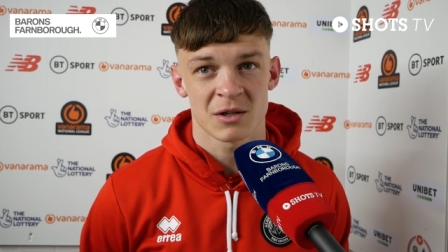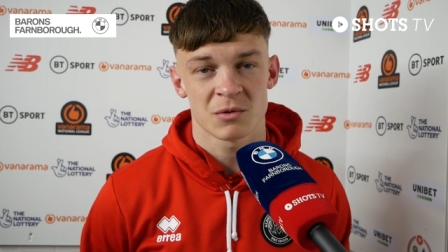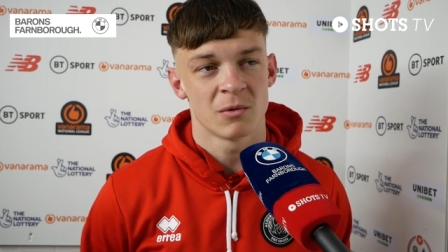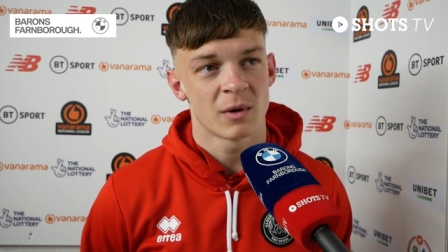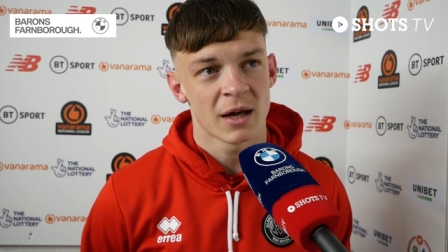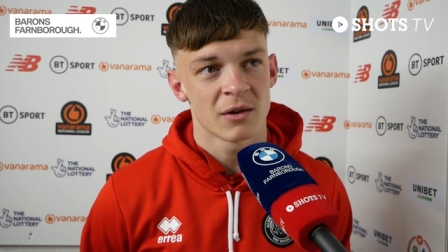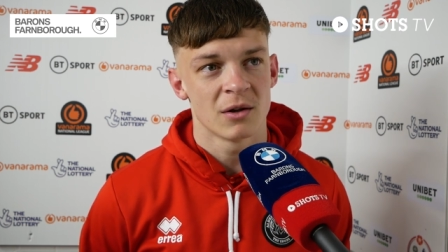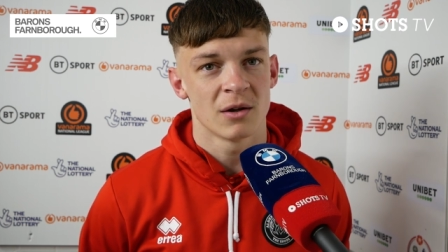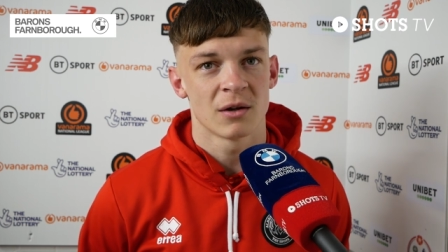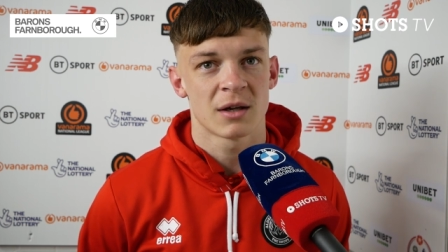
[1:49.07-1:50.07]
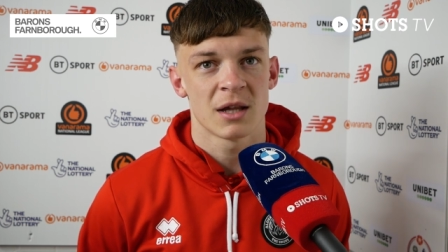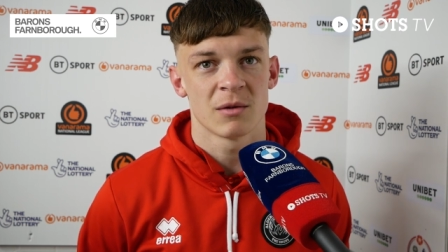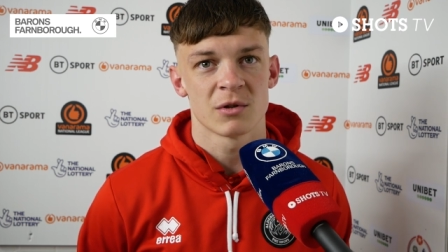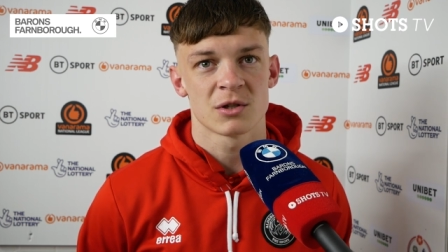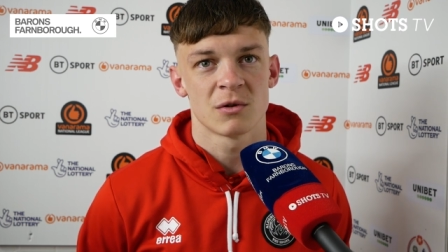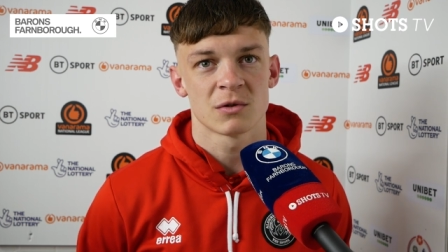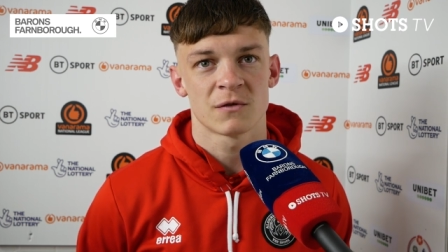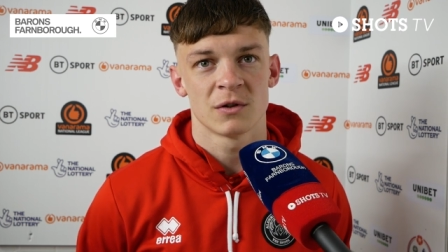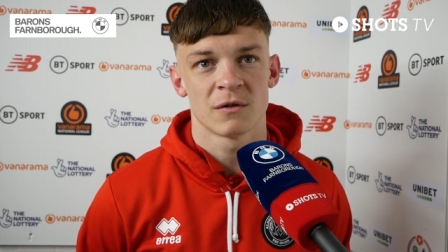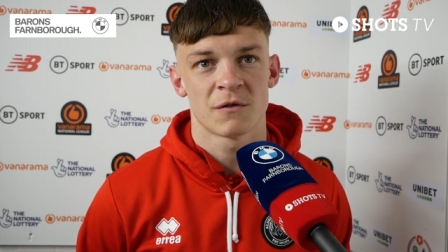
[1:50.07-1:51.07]
That's what will get the get the results
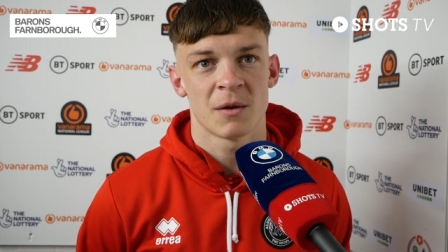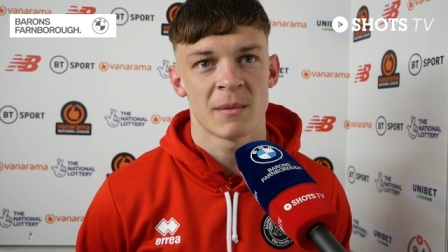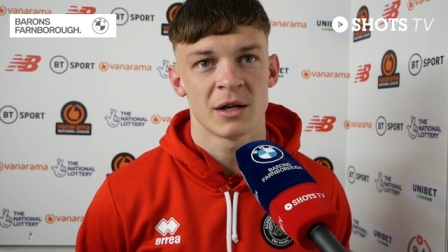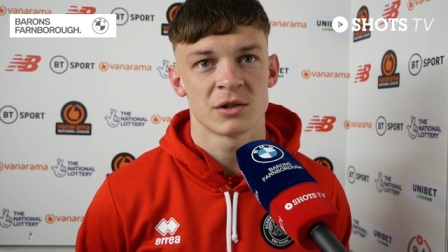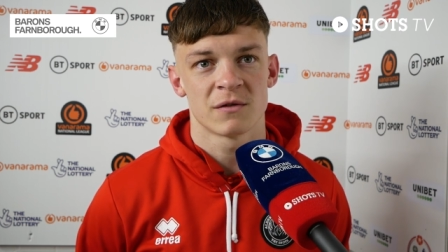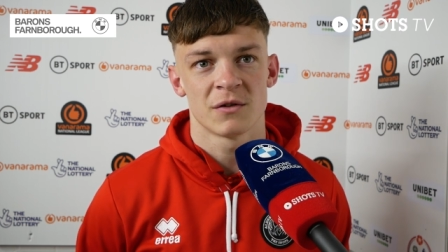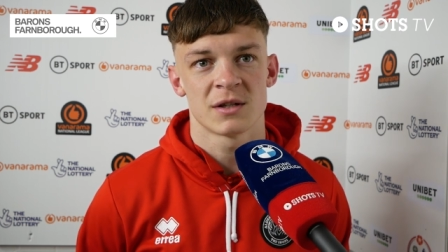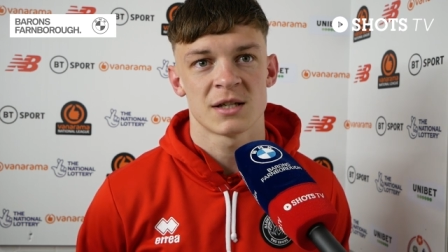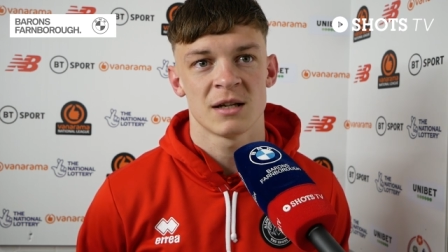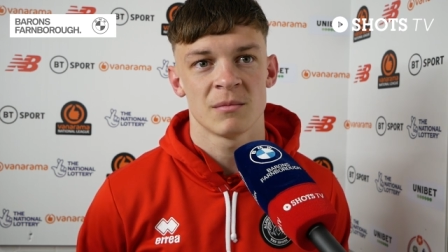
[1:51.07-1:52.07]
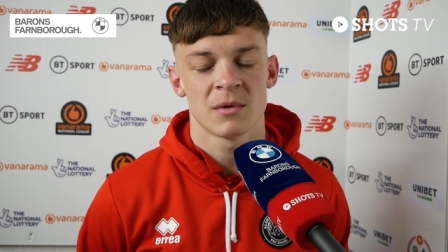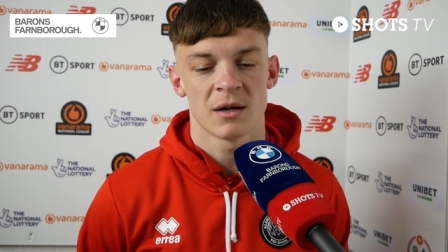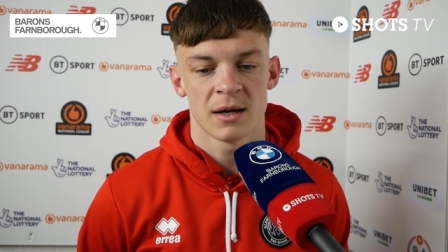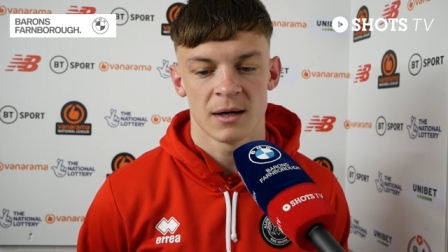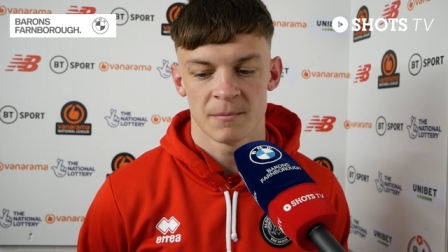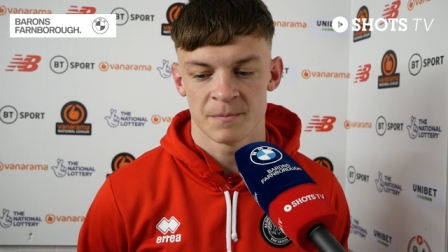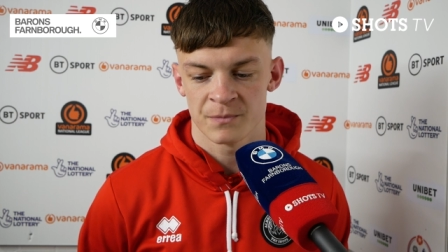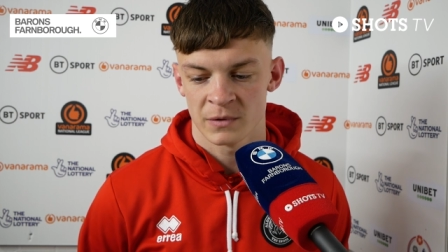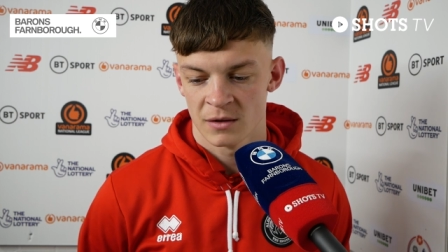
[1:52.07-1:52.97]
for, for the manager for the team. Um,